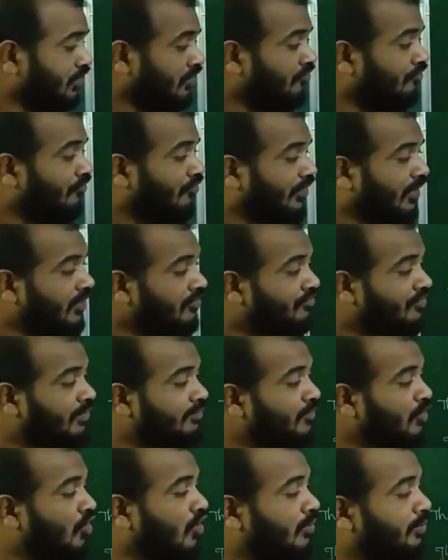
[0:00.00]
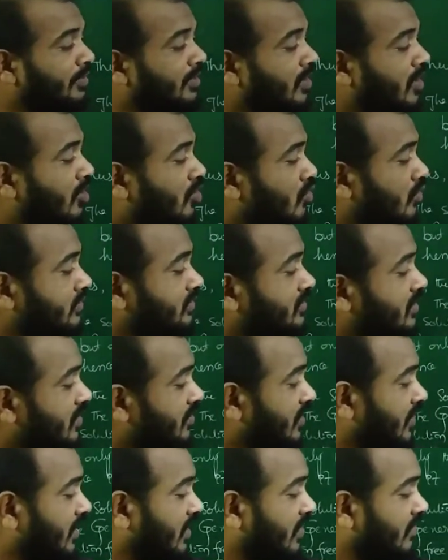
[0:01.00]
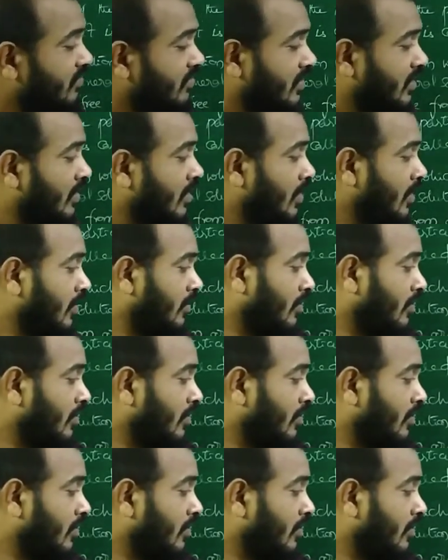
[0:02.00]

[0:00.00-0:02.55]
free from the arbitrary constant, that is the